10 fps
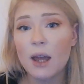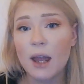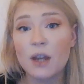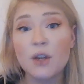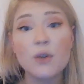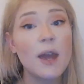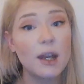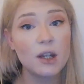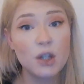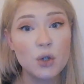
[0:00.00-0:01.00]
and you
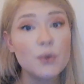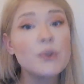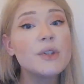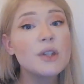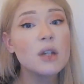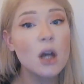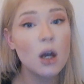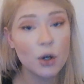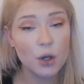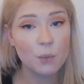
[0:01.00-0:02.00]
can use
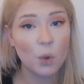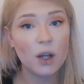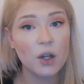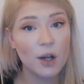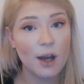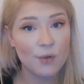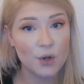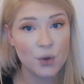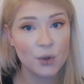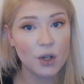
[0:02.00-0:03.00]
good morning, good
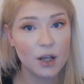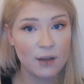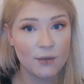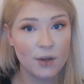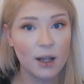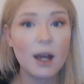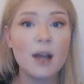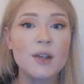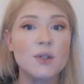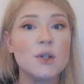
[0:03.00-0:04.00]
afternoon, good evening,
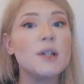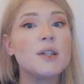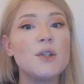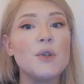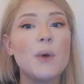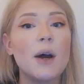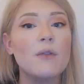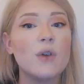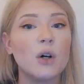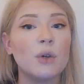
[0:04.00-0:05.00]
as long as you
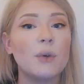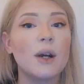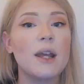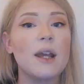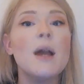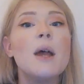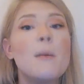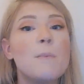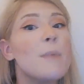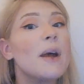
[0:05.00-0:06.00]
have already
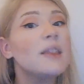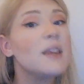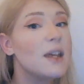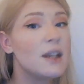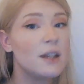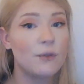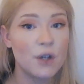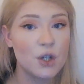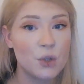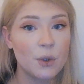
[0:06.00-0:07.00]
met the
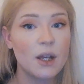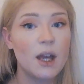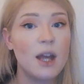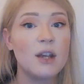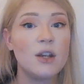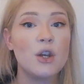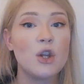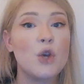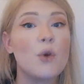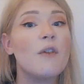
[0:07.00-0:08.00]
individual and
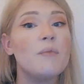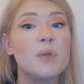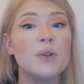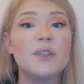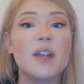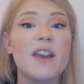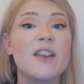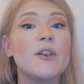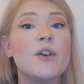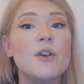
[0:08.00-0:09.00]
you have built
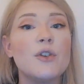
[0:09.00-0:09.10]
a